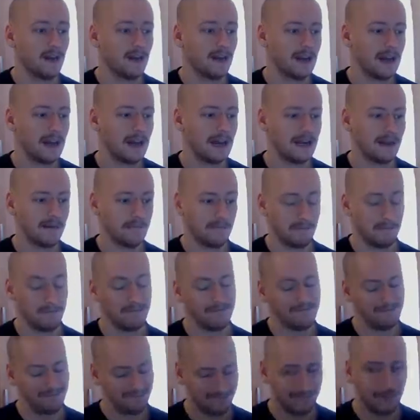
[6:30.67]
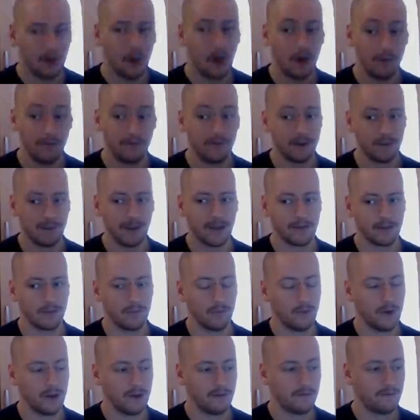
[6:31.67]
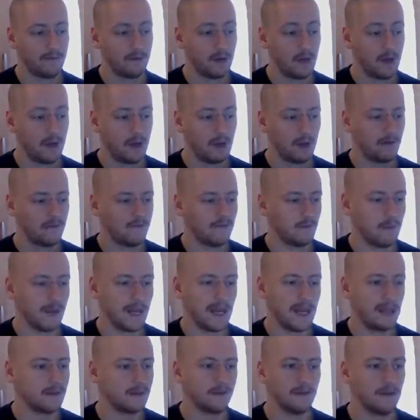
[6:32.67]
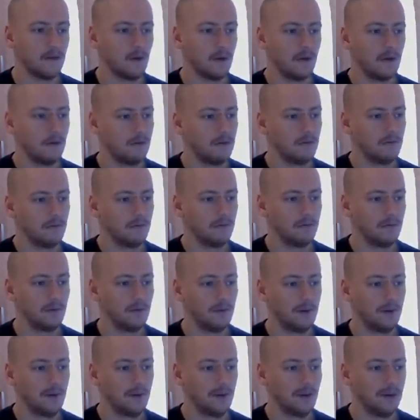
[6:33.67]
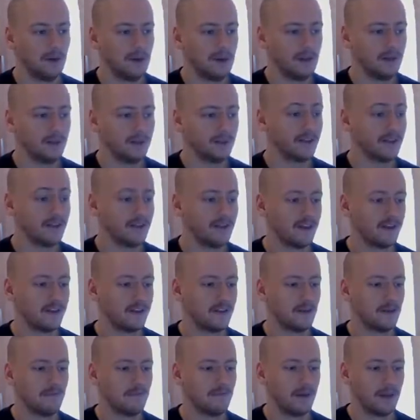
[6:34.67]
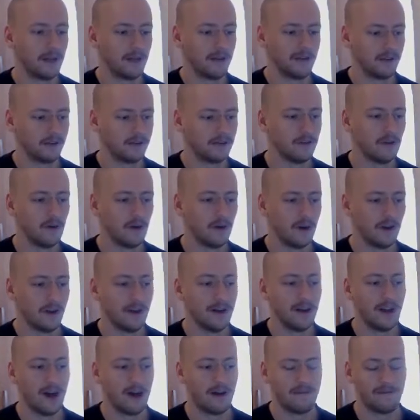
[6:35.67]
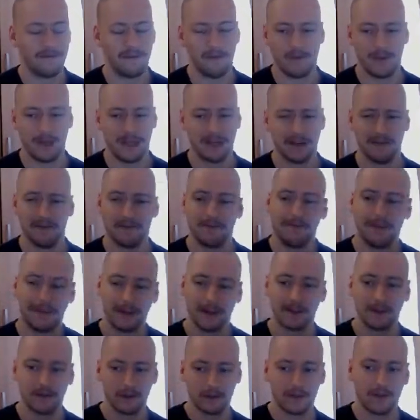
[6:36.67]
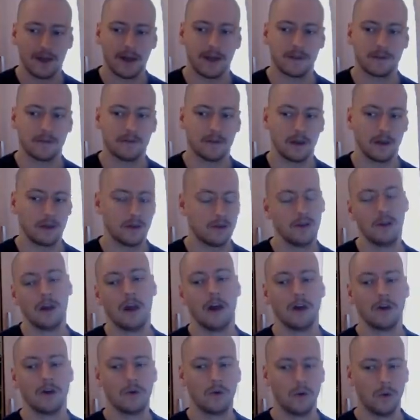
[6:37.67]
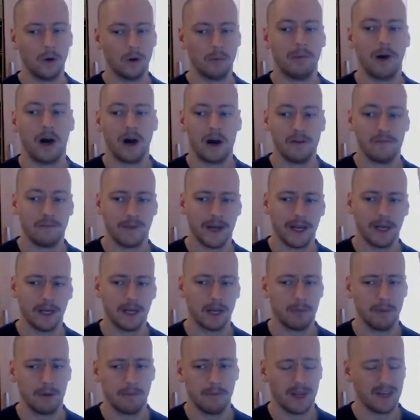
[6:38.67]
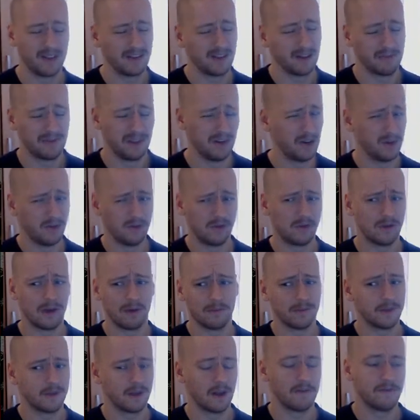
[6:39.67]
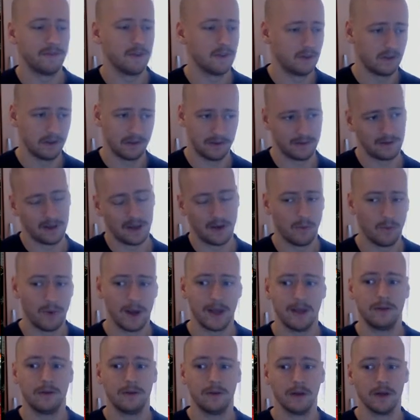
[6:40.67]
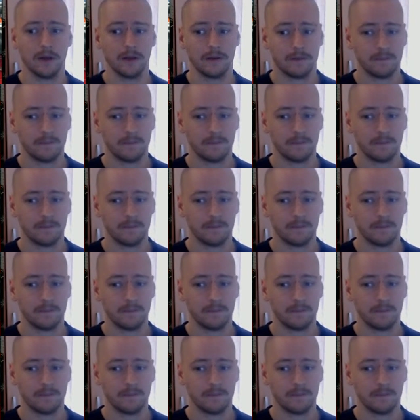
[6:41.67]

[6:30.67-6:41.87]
and then hopefully make them whiff. For me, it's consistent, but just not enough for me to think that that's like a core part of my incoming mix-up. The neutral jump stuff is just like way too good.